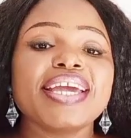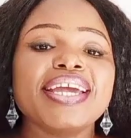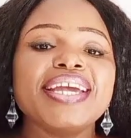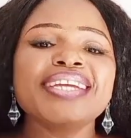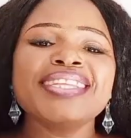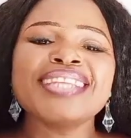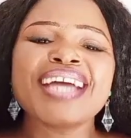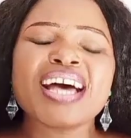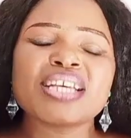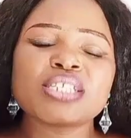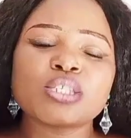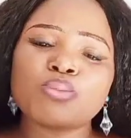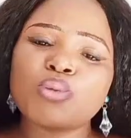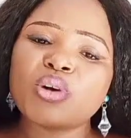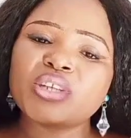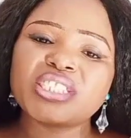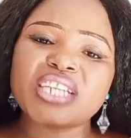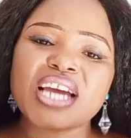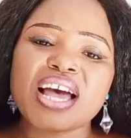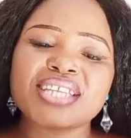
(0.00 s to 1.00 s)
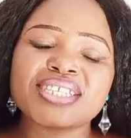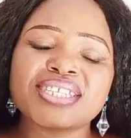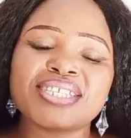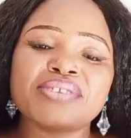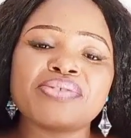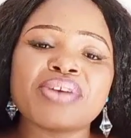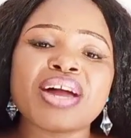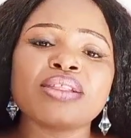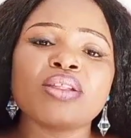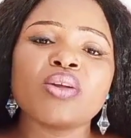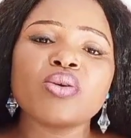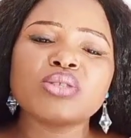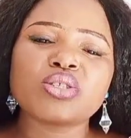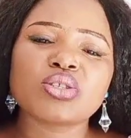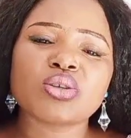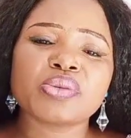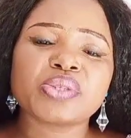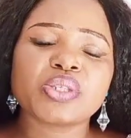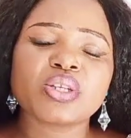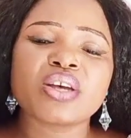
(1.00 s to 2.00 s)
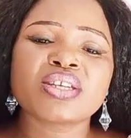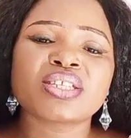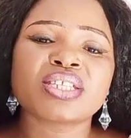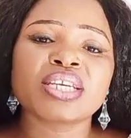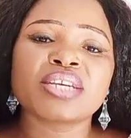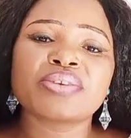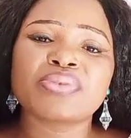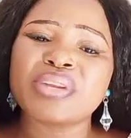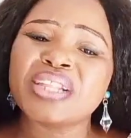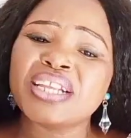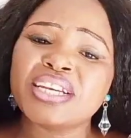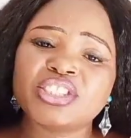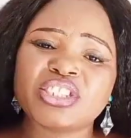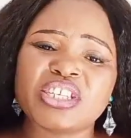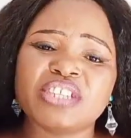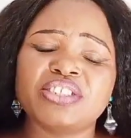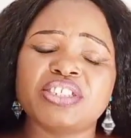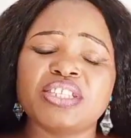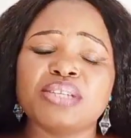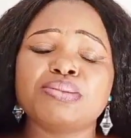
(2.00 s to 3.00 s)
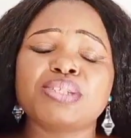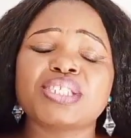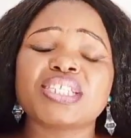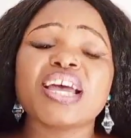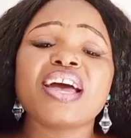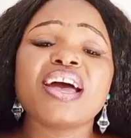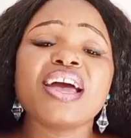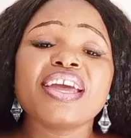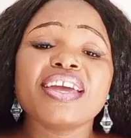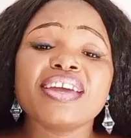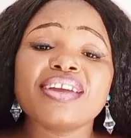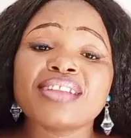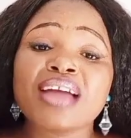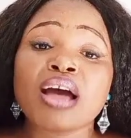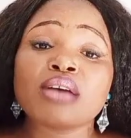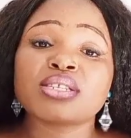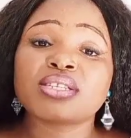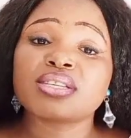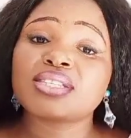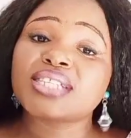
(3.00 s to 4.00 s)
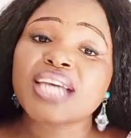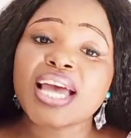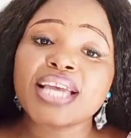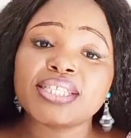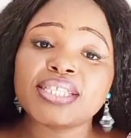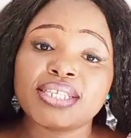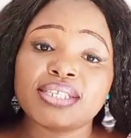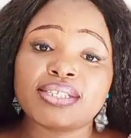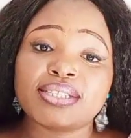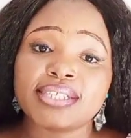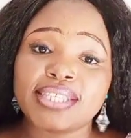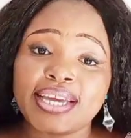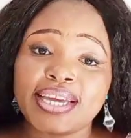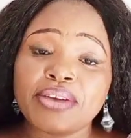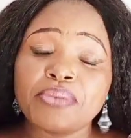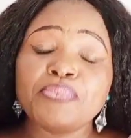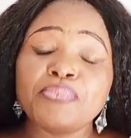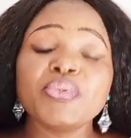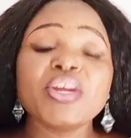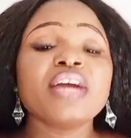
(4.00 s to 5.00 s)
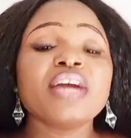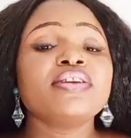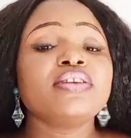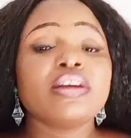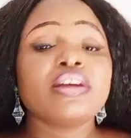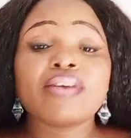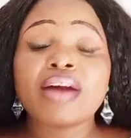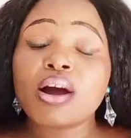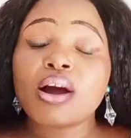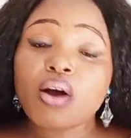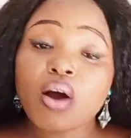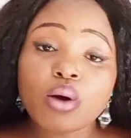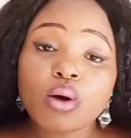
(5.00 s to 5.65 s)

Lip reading: In as much as there are lots of toxic relationships in our society today, there are